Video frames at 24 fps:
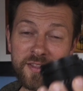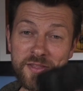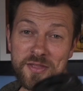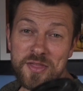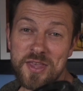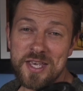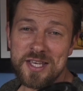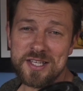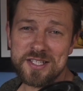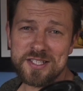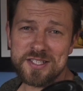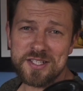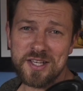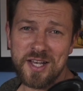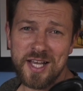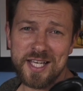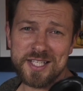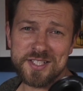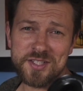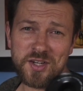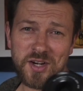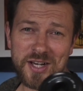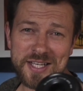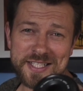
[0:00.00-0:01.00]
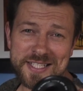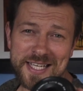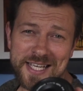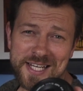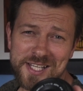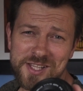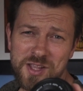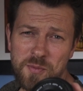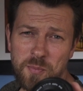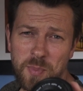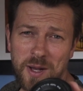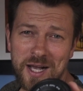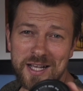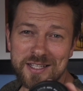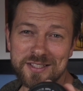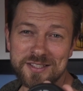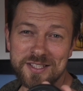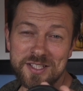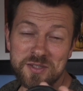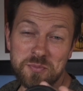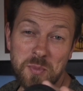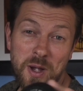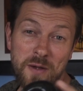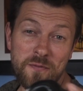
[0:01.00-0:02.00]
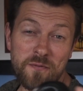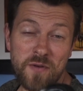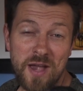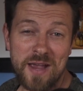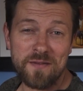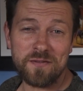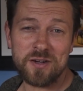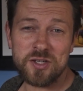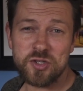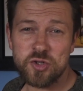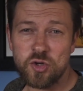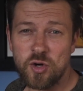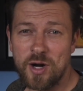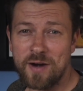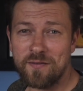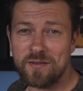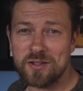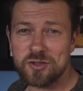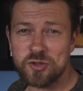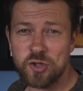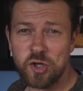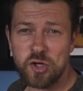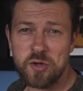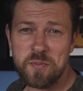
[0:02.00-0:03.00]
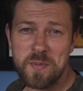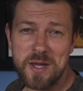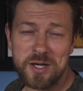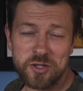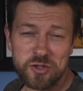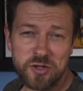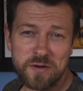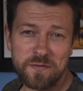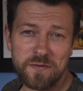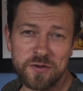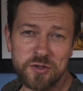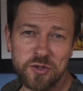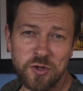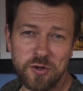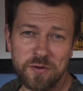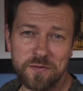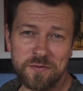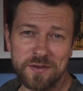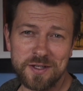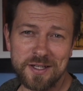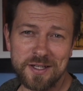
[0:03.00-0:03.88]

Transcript: This, as I said in the past, is my favorite travel documentary photography